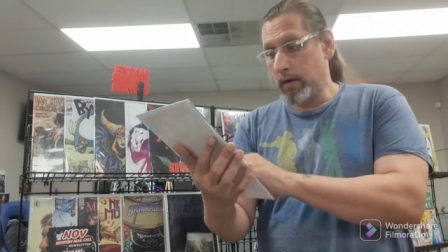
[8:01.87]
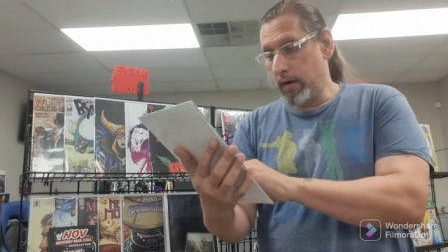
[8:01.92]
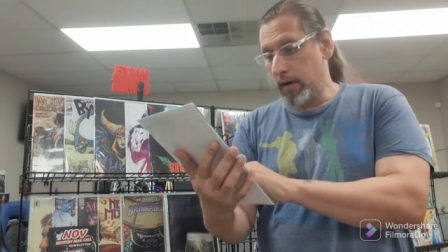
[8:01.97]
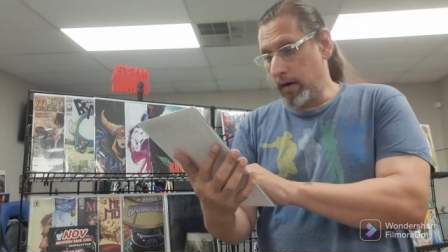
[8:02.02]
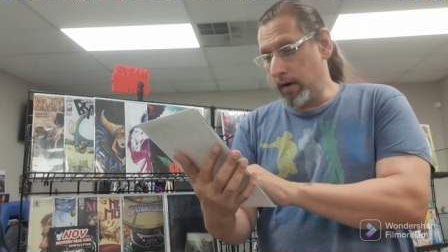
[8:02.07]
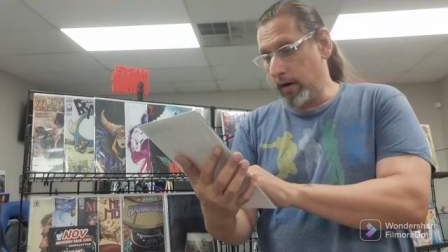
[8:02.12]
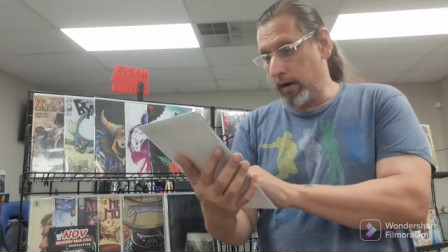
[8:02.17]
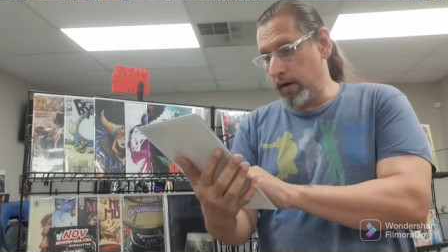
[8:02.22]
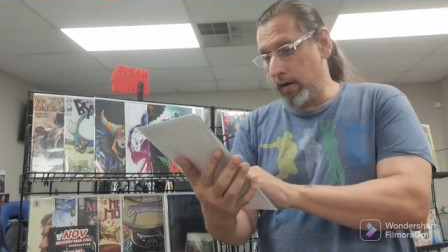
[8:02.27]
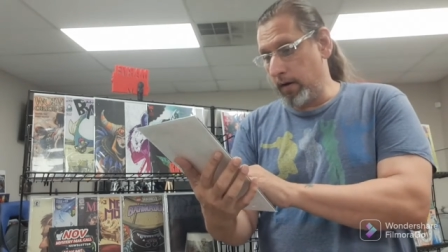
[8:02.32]

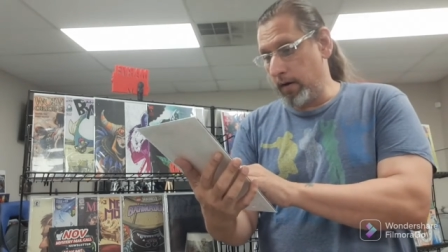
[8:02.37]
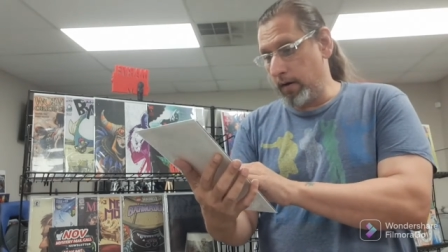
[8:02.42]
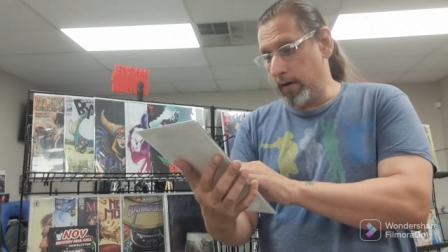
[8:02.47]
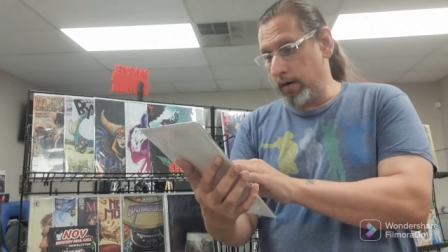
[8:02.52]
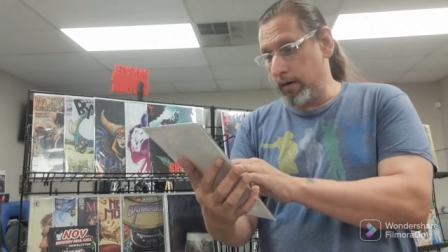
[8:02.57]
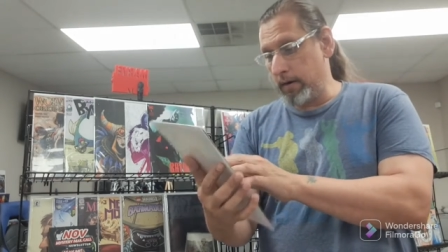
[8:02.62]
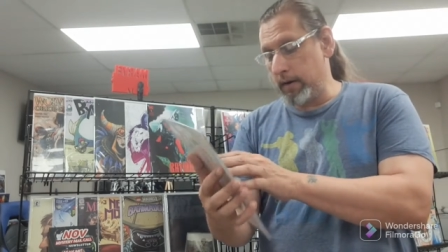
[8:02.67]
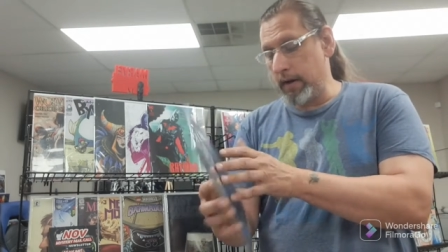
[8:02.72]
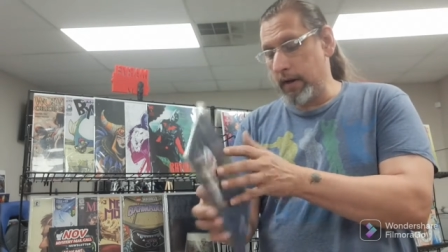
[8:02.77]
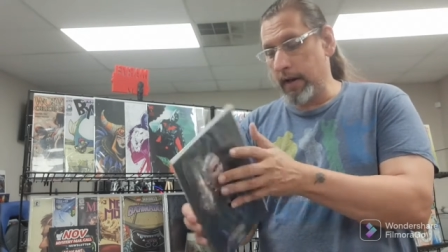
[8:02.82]

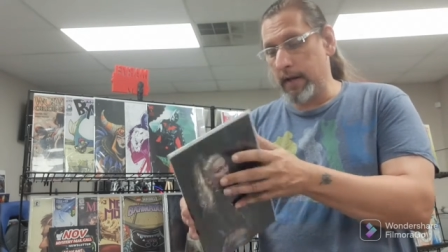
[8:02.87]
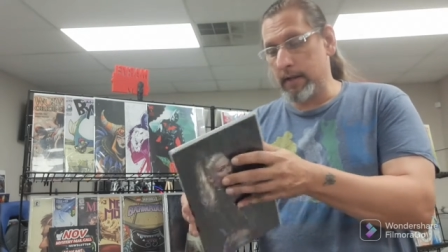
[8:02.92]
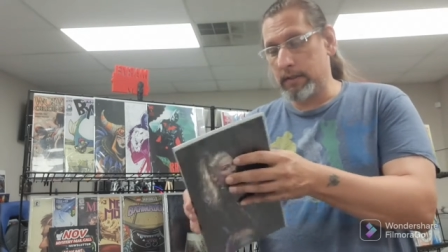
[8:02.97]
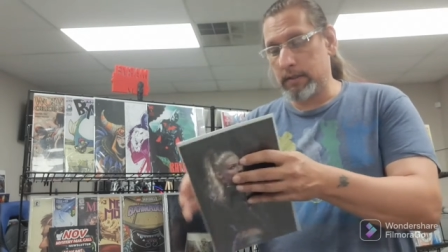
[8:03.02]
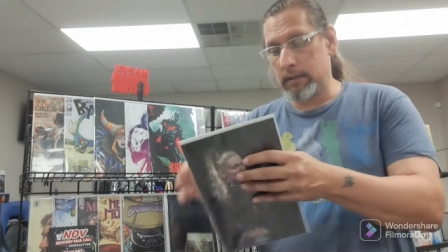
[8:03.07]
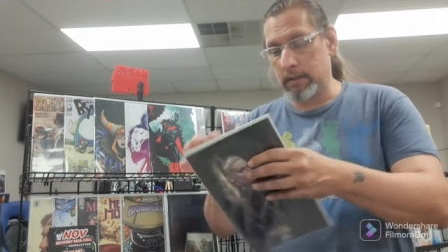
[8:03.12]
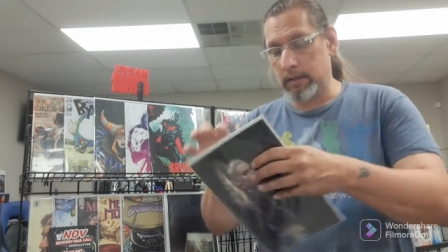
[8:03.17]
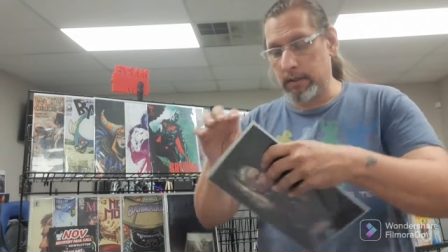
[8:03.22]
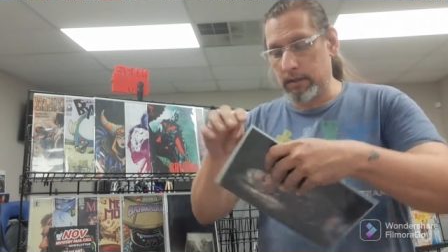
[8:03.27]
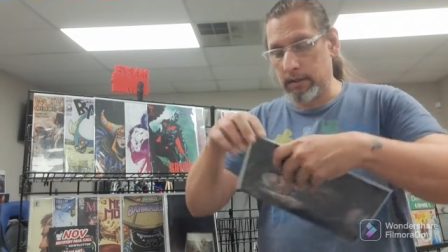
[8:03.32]
Oh,
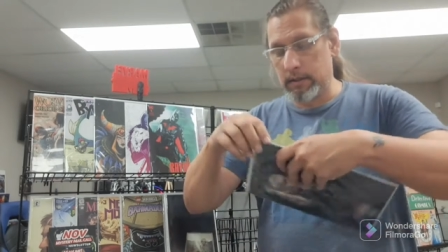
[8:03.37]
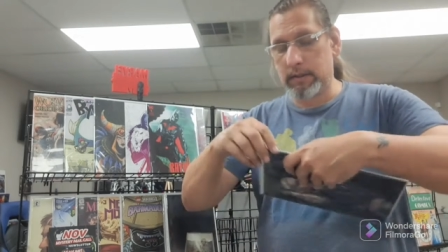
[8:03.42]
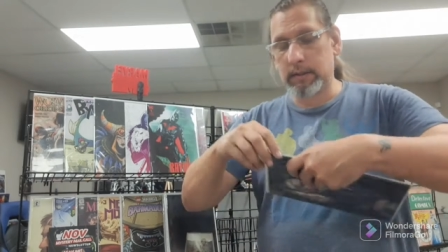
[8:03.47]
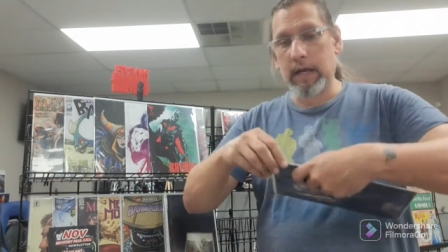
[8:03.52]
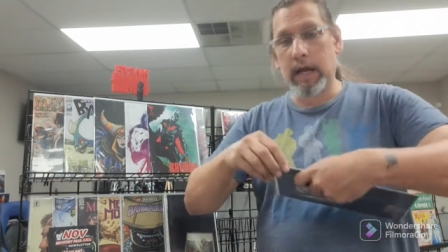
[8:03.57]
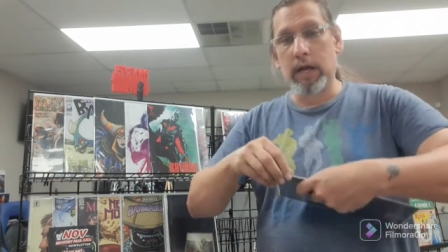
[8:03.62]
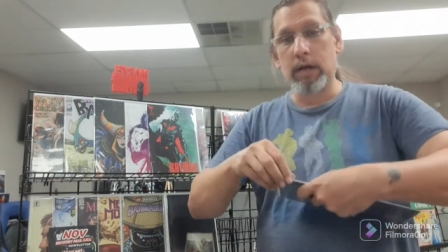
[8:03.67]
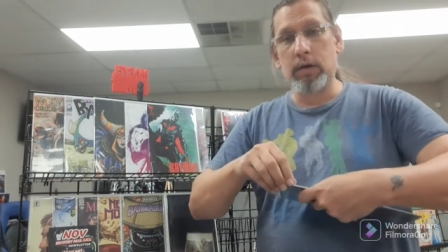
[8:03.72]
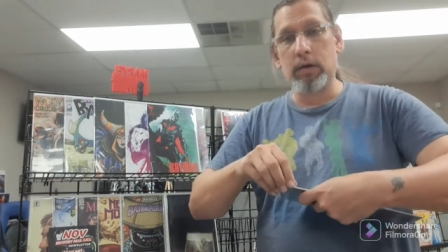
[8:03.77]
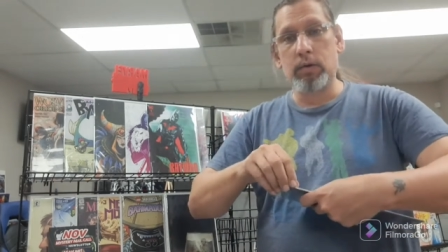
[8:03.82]
yes. This is
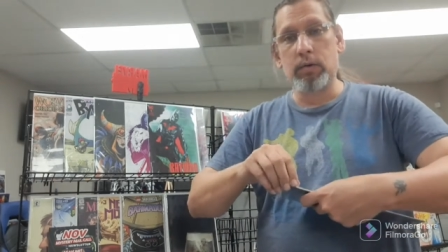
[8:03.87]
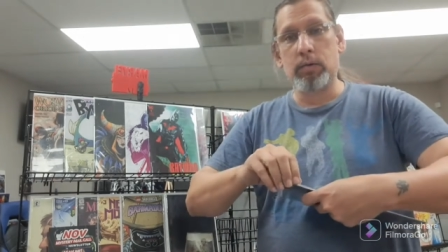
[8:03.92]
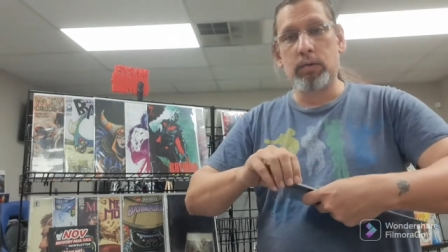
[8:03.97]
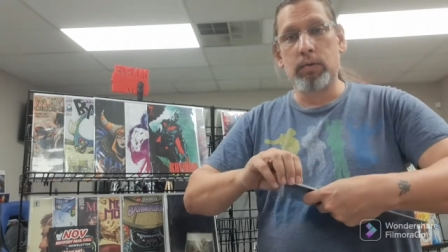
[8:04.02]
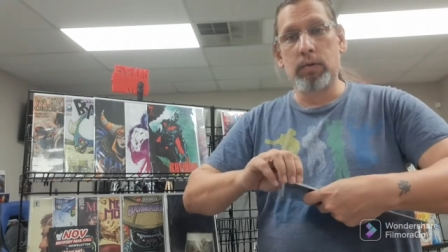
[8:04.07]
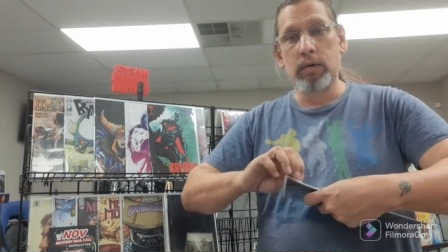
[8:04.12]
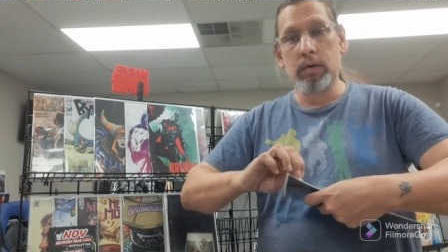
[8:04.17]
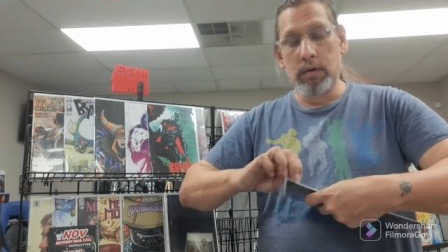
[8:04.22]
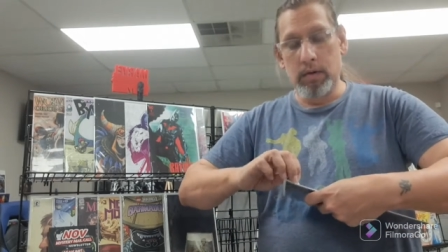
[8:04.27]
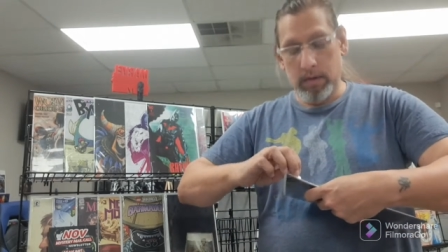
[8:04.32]
that new,